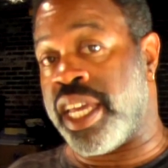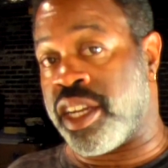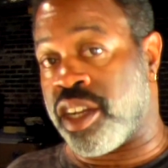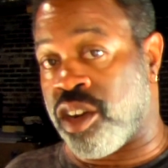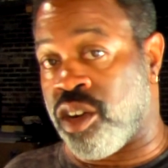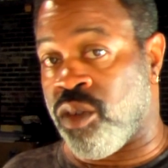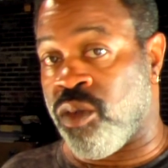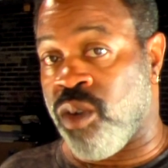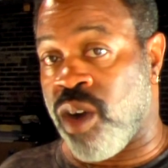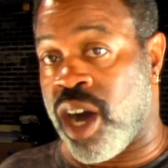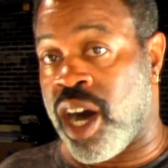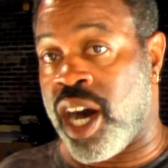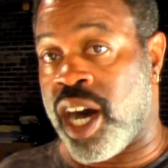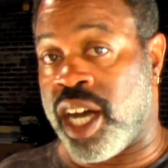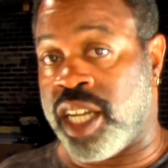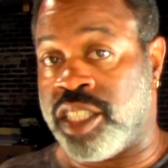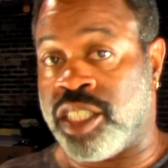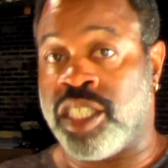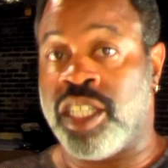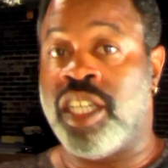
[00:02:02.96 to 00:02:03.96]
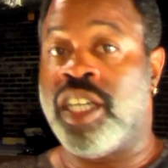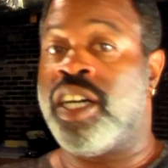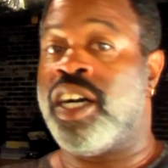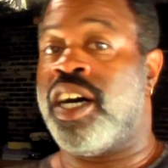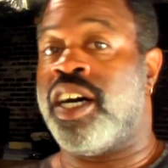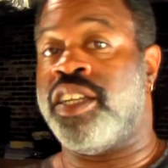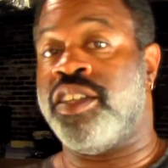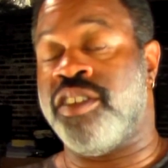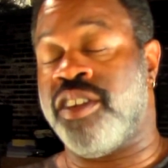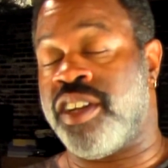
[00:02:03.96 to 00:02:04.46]
in a garage
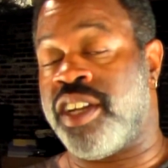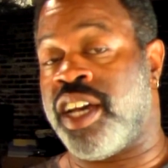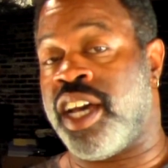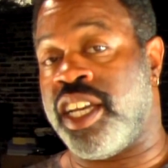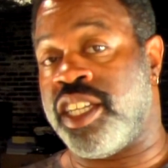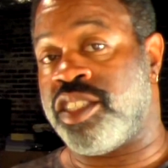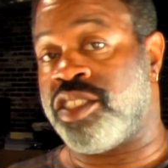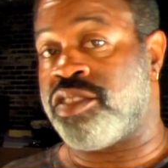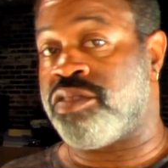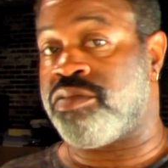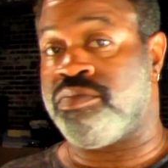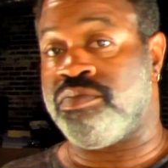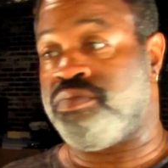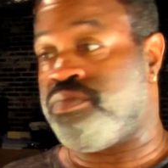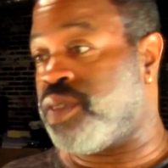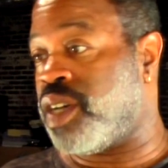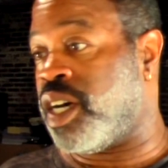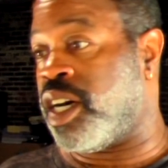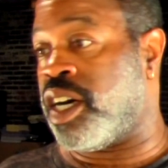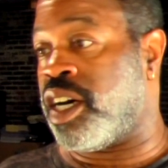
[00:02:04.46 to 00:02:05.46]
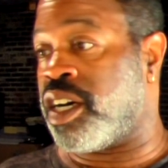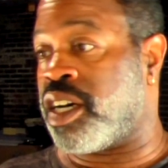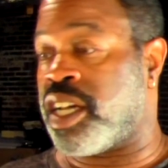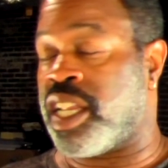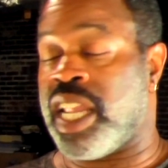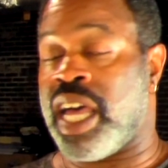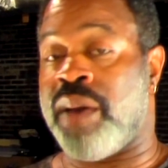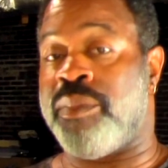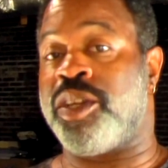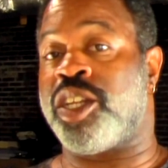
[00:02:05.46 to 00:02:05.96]
under a nice
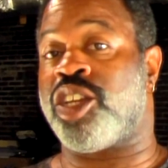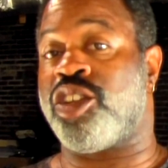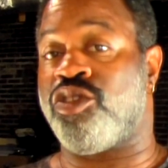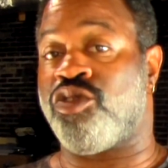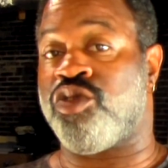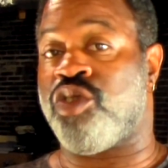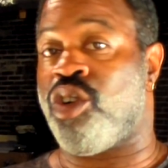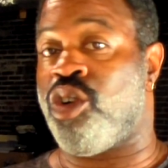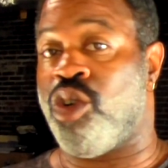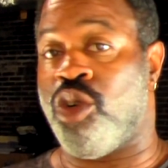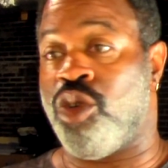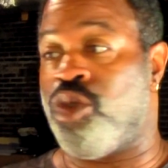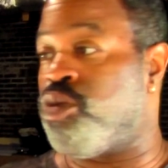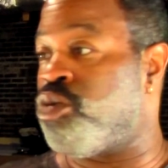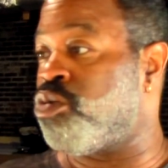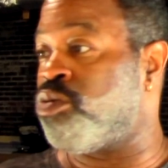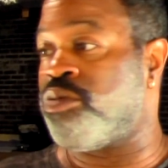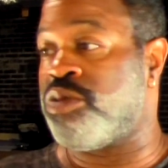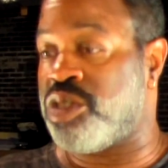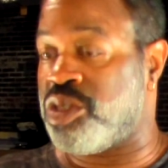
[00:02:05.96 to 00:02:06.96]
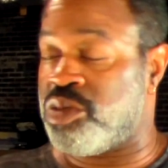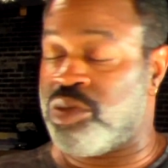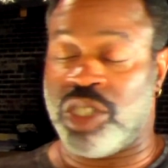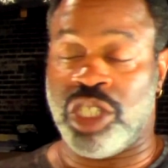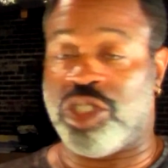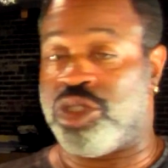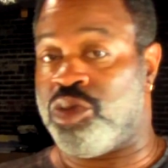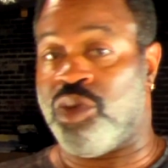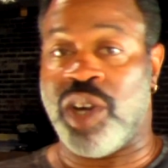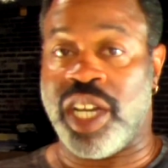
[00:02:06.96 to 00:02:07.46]
climate controlled
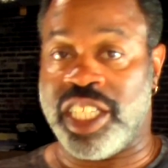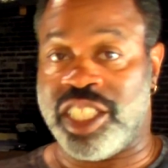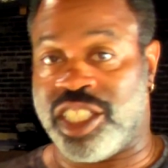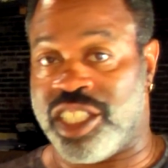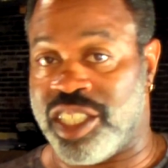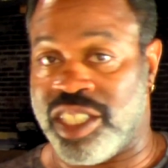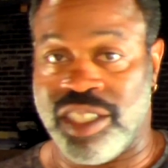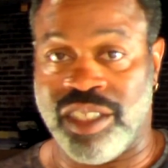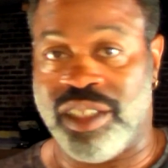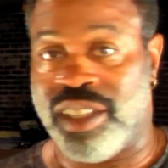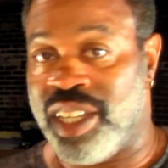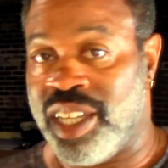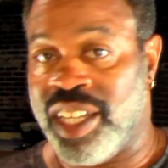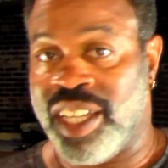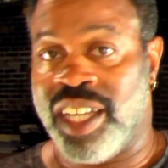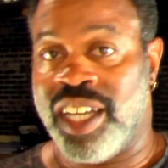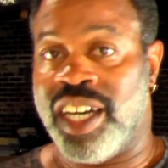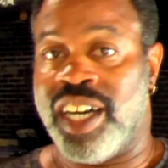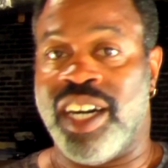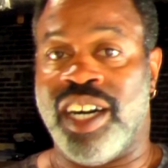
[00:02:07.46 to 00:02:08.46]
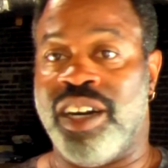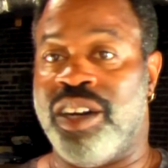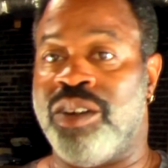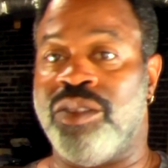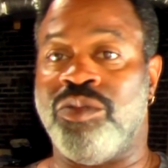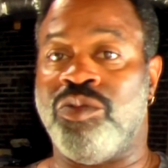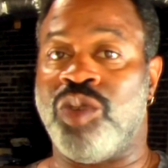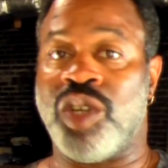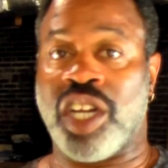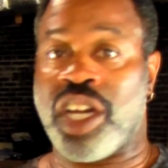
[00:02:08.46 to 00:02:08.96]
situation
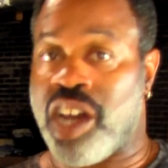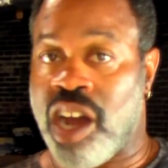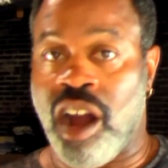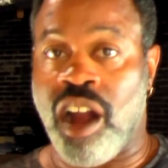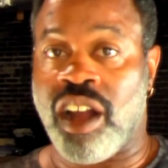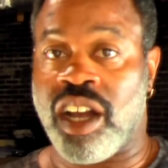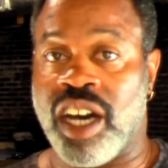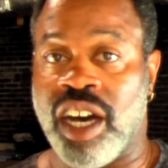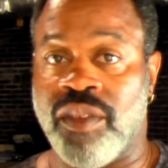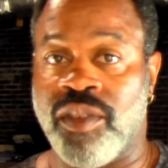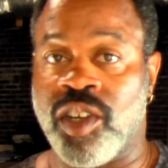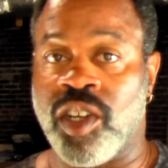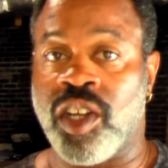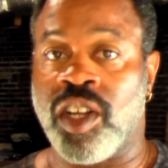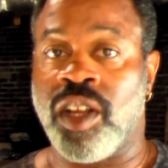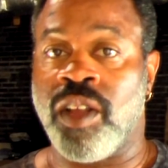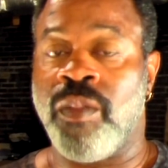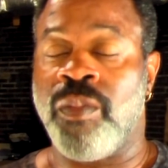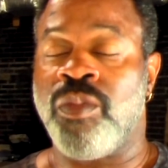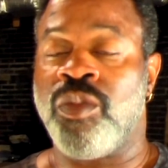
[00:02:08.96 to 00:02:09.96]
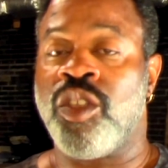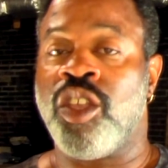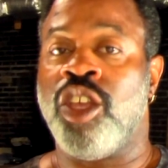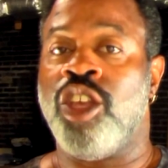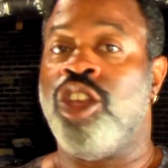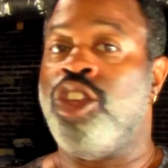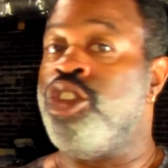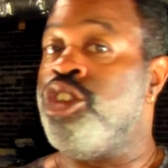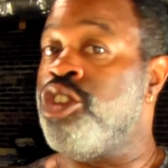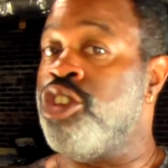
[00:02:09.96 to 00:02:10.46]
with a car cover,
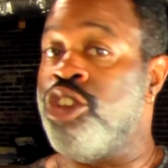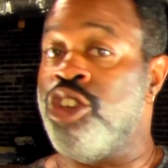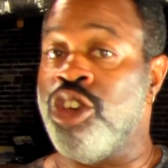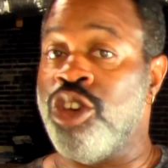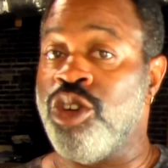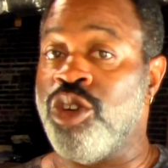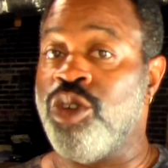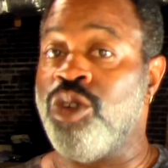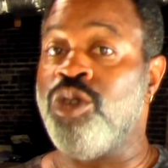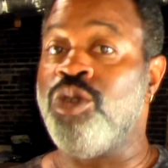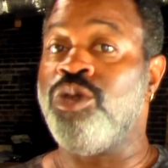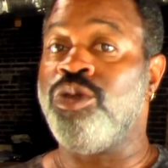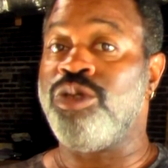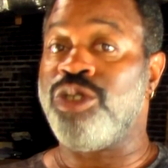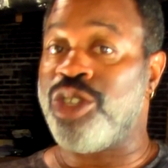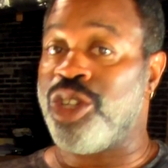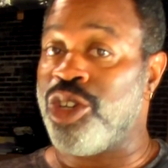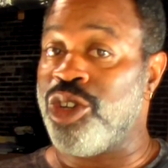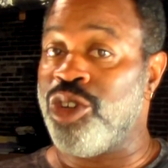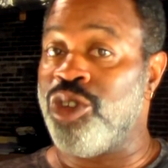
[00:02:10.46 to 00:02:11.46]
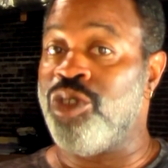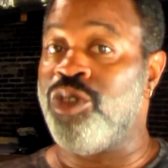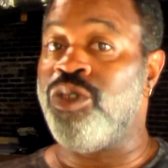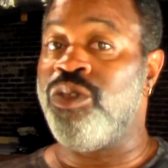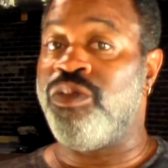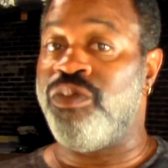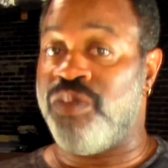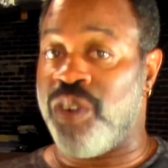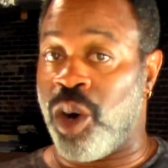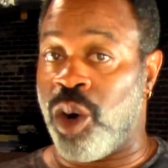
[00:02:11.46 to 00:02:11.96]
you two
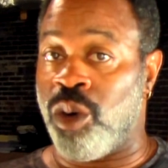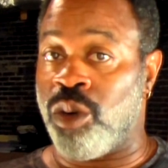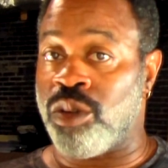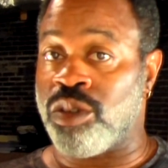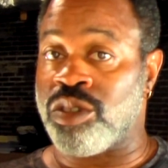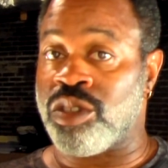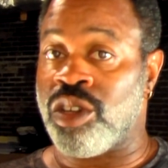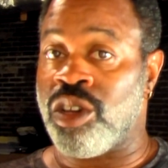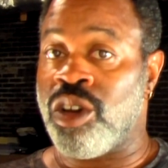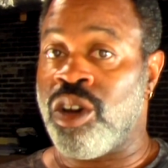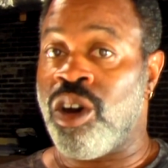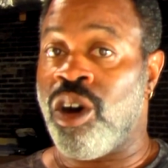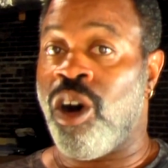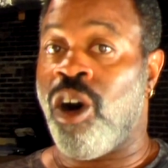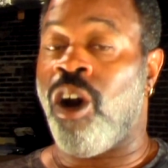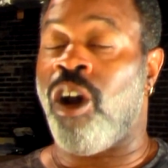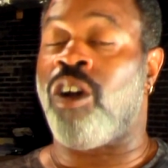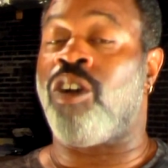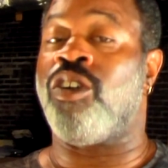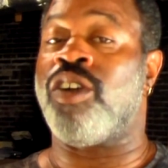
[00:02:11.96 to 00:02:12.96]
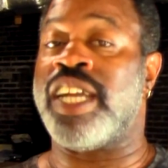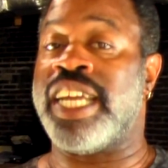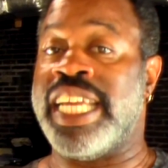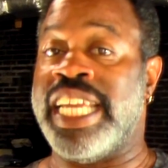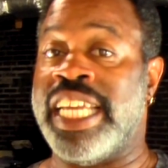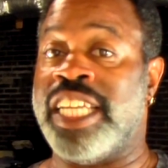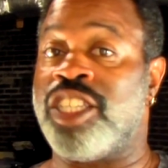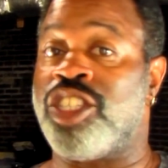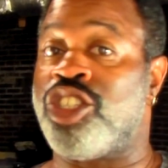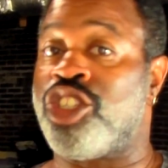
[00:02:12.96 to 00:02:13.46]
folks are going to
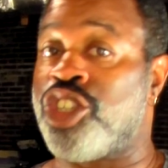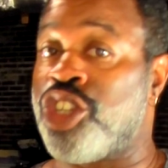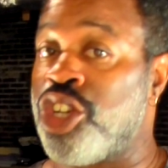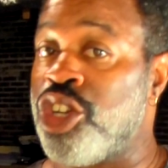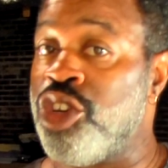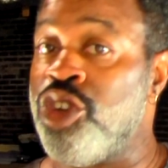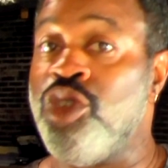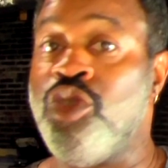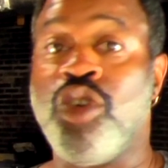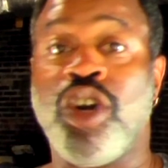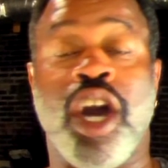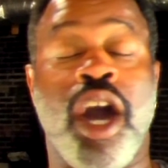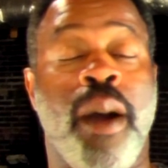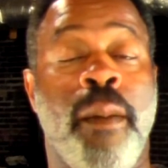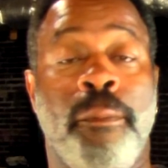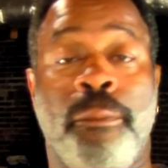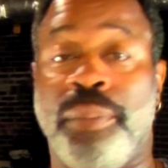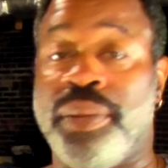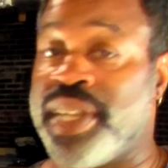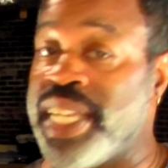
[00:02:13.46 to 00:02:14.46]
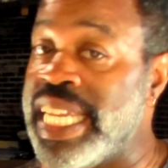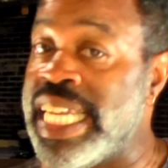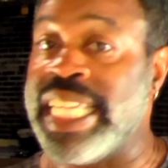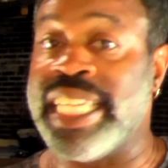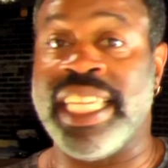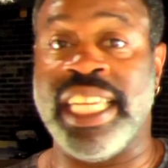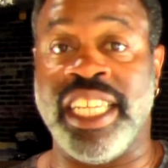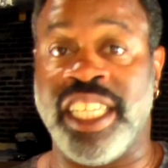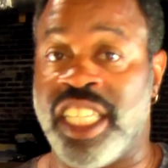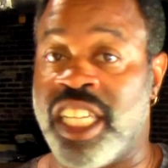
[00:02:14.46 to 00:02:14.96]
get 2
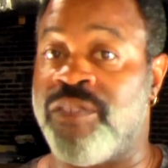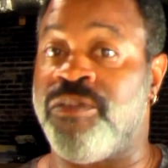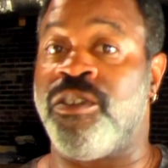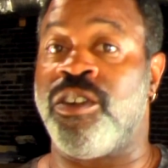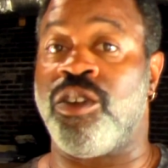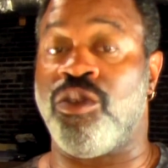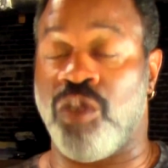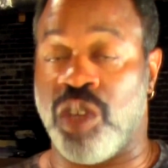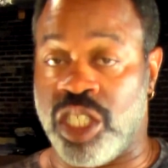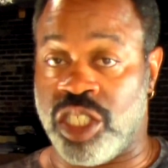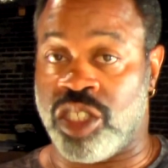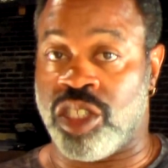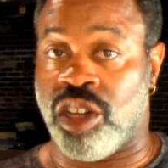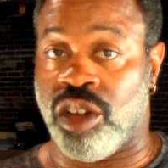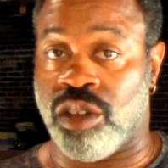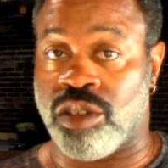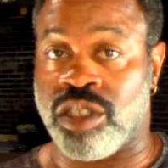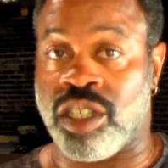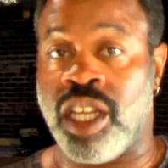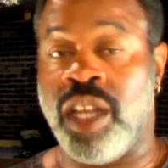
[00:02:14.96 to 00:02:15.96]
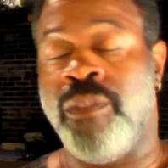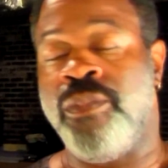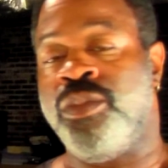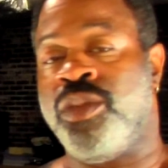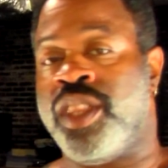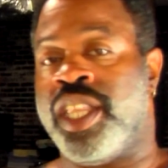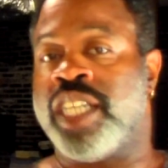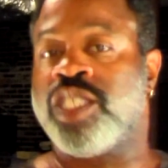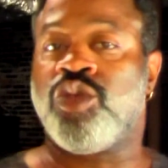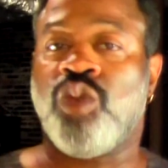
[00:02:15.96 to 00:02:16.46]
completely different results.
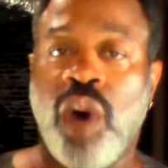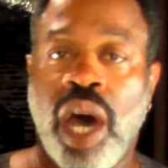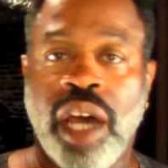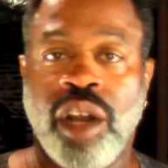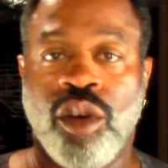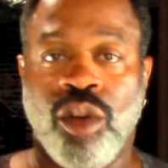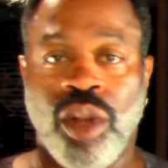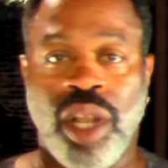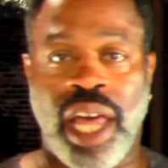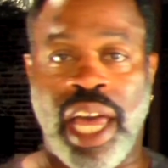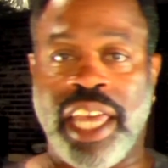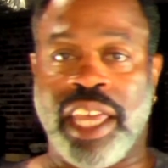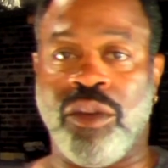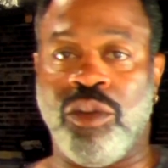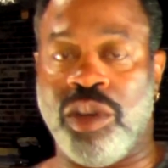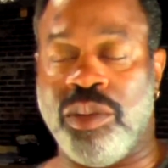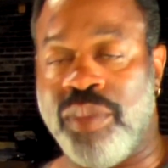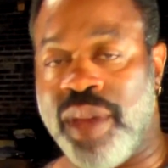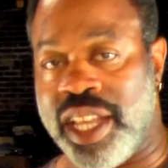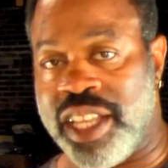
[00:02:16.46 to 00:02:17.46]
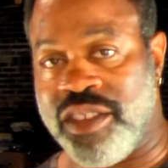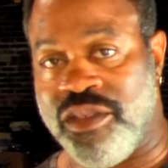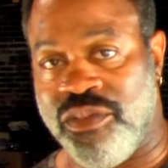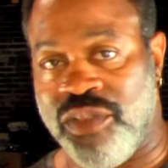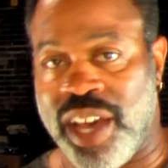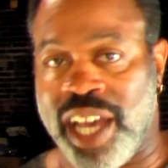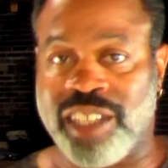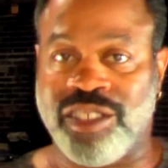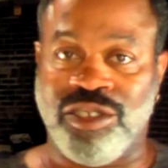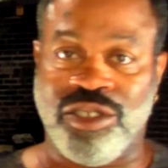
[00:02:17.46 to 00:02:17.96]
That's why I don't like it when
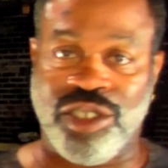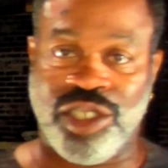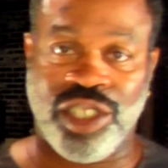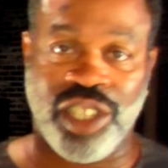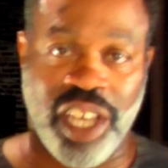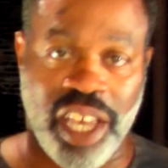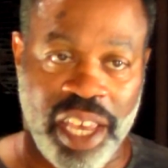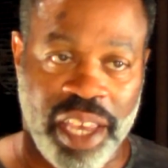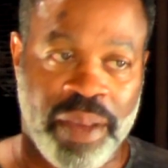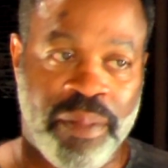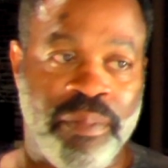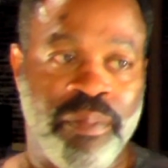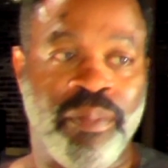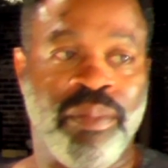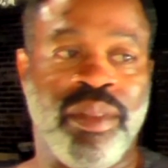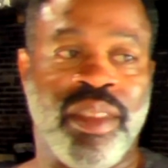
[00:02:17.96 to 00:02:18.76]
manufacturers say